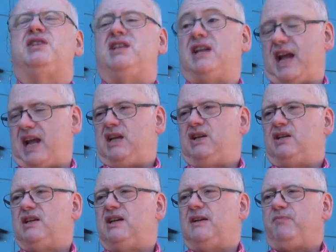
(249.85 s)
today,
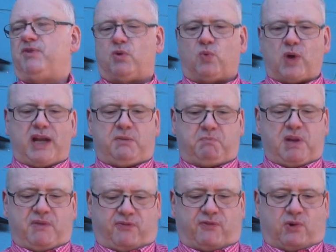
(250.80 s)
right
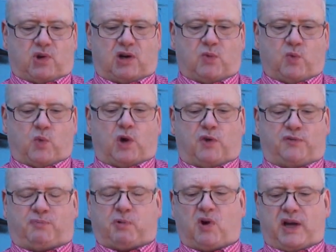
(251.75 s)
before Wolf
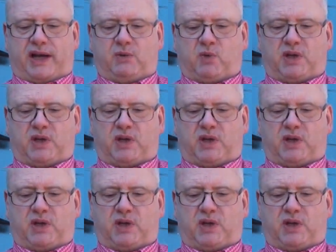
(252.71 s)
Point,